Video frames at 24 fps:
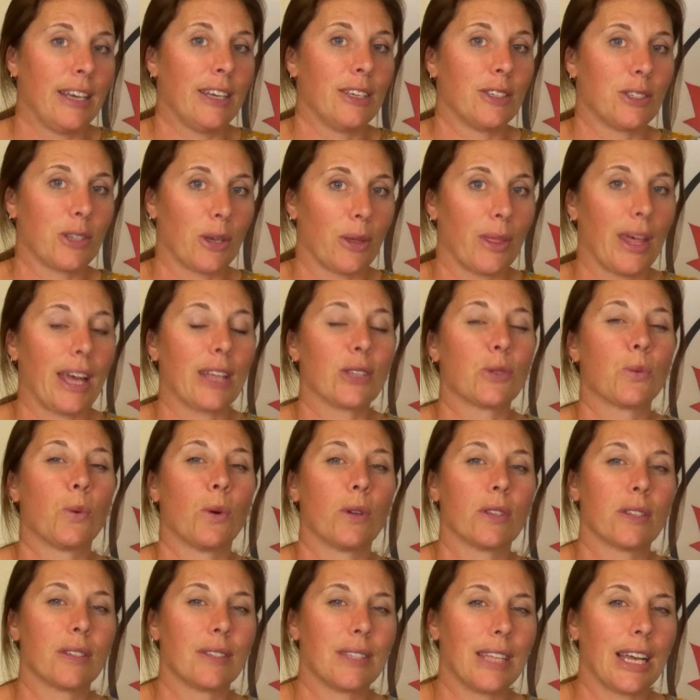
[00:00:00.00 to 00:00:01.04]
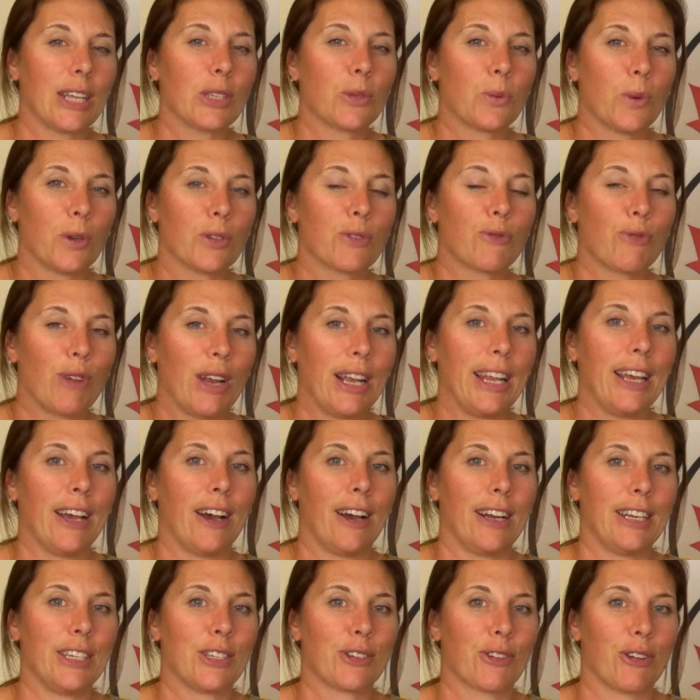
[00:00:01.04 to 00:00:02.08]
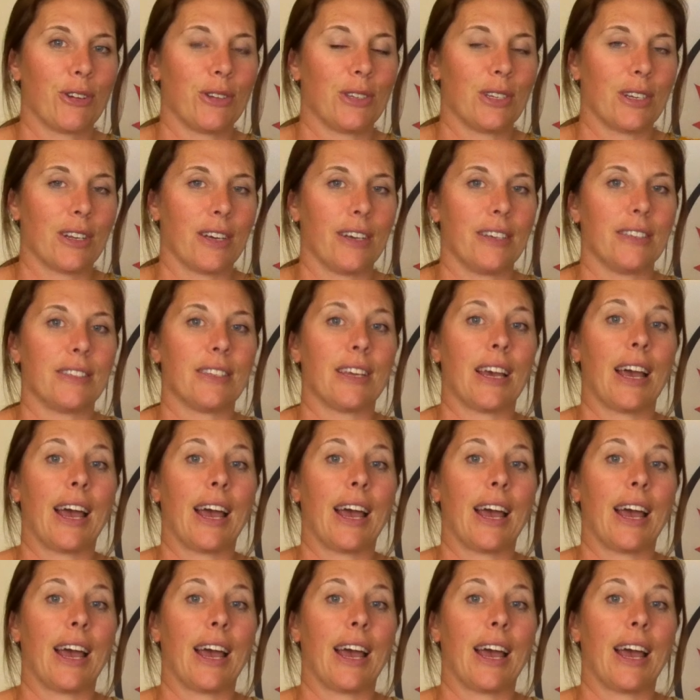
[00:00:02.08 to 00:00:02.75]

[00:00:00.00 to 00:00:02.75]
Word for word: So that's what's that's what's really highly scrutinized.